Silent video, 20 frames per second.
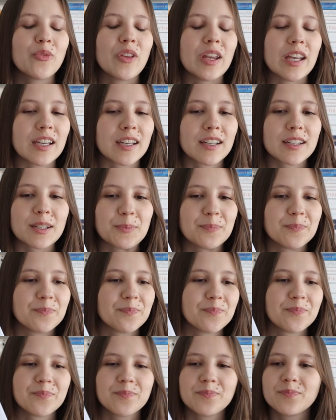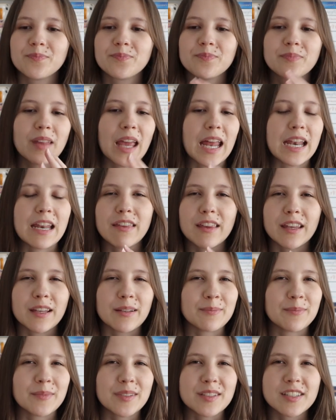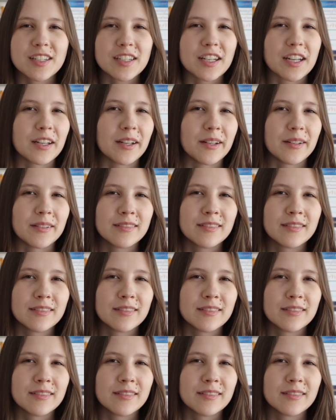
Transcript: think anything is gonna